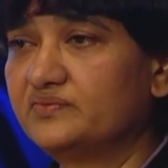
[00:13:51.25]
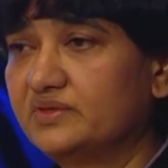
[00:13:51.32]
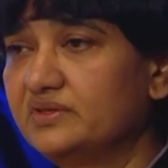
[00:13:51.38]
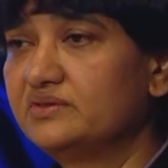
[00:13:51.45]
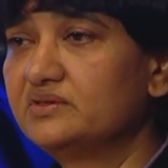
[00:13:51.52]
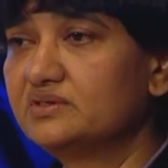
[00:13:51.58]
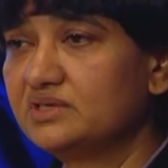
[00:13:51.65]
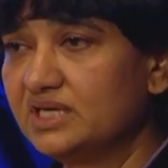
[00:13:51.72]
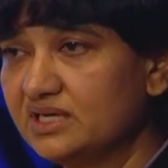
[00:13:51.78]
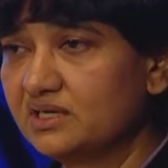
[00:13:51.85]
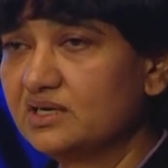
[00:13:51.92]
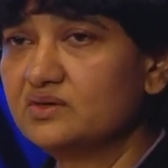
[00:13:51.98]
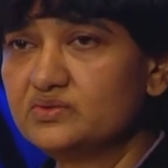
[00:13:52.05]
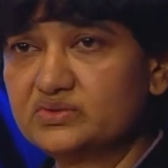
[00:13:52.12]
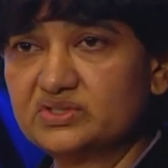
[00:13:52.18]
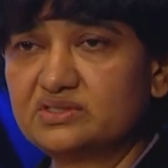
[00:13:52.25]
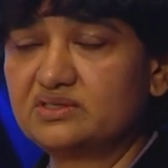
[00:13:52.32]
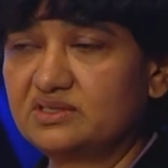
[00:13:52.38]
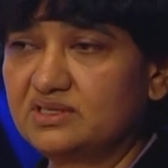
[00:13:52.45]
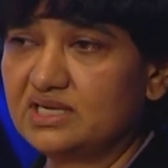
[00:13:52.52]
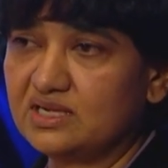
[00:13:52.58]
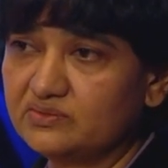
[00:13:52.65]
the enclosure
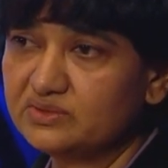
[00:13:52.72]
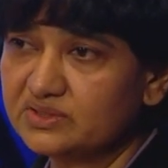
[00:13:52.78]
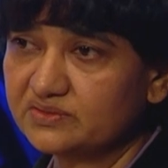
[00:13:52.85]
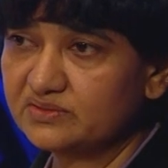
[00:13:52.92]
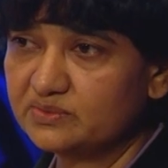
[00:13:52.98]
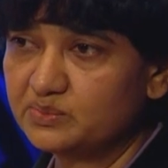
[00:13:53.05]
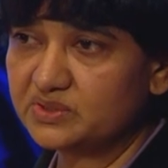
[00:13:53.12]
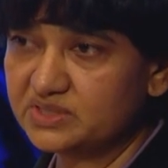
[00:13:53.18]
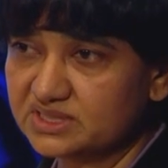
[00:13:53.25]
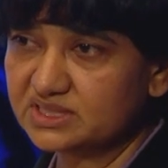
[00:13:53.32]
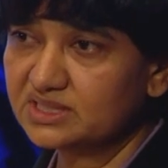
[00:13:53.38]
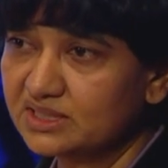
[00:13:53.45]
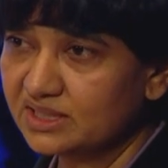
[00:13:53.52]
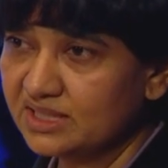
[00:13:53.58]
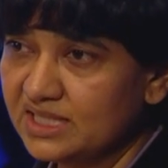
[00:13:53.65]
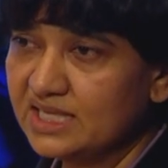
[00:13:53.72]
around the person